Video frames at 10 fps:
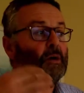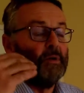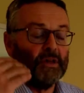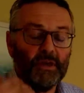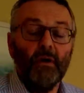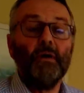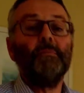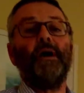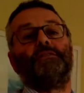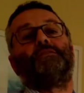But going
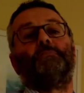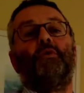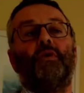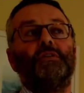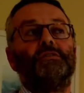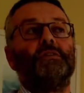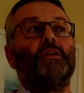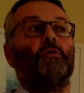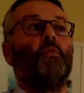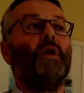back to the point,
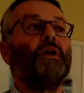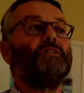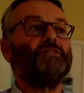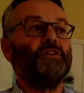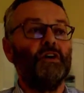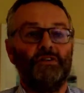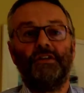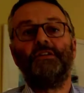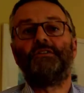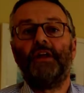when I searched
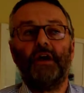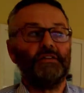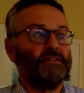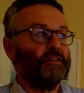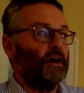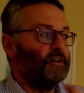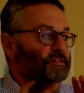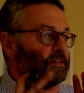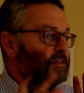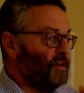the internet, I can
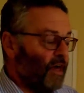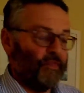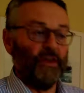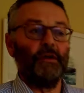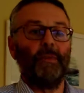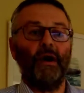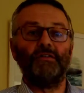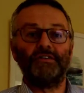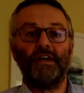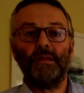see nothing
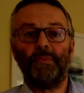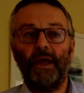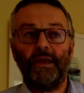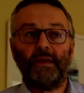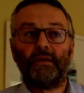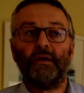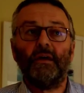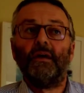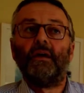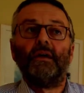about daily planning.
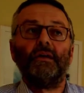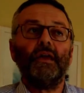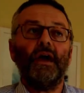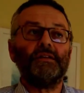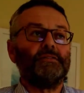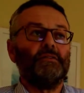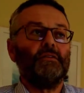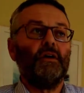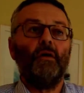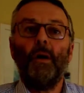Yet
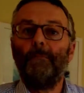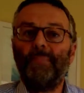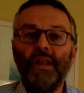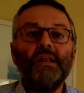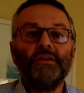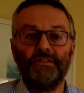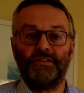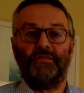there are billions